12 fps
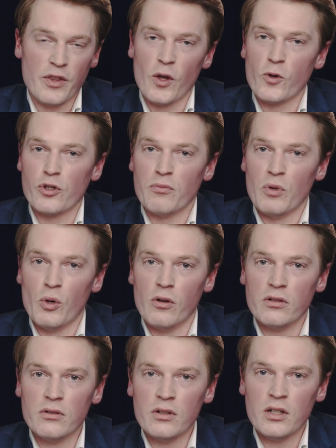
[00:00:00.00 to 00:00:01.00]
those who
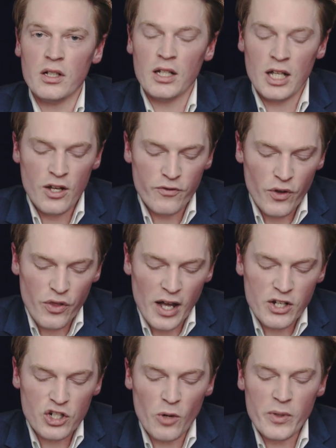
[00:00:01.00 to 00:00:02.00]
mourn, for
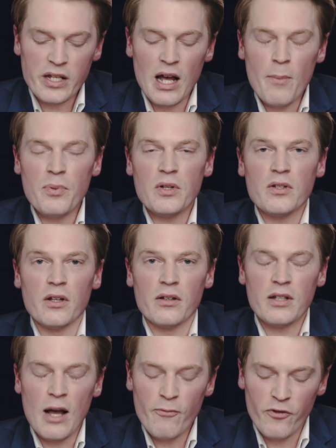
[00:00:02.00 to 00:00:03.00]
they shall be
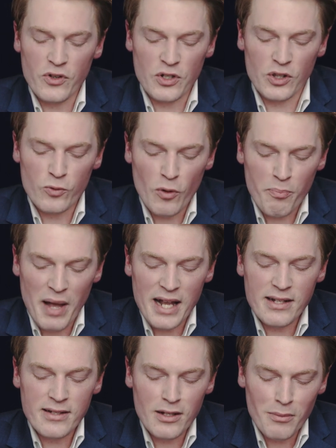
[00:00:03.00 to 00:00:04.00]
comforted. The
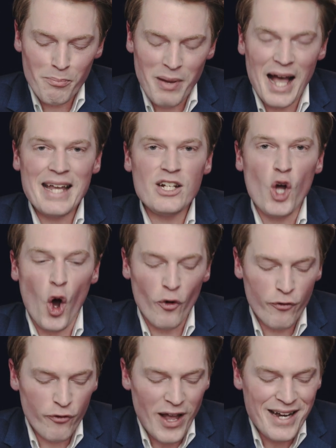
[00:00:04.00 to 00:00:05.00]
repentant, pained,
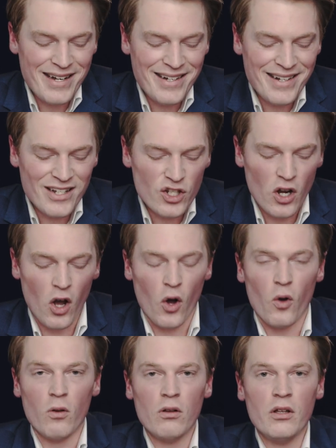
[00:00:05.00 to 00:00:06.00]
offended
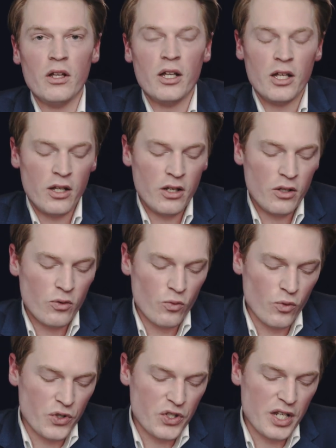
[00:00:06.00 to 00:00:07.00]
soul
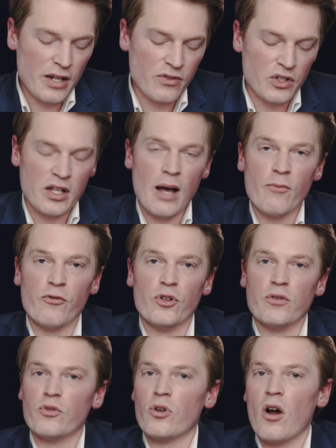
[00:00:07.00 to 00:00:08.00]
receives the comfort
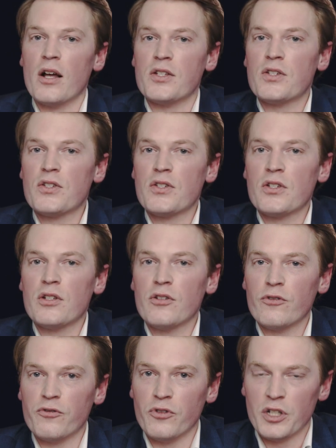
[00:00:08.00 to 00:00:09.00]
of Christ's
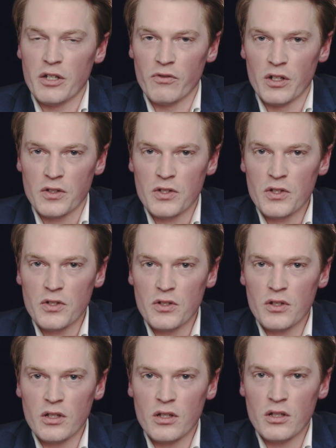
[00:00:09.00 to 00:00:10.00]
forgiveness
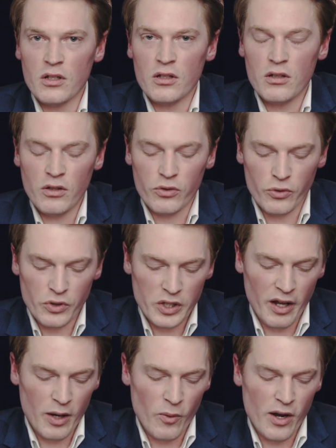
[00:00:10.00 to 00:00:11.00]
through the
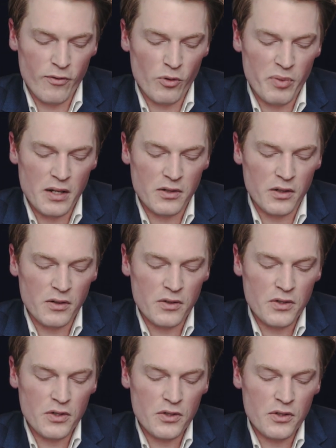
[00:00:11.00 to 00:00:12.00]
gateway of
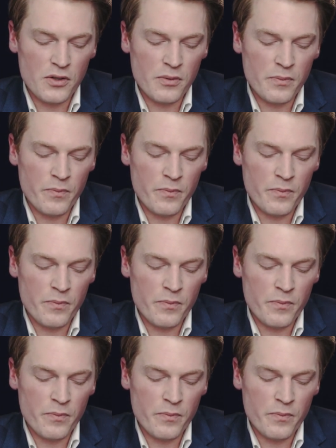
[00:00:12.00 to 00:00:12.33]
repentance.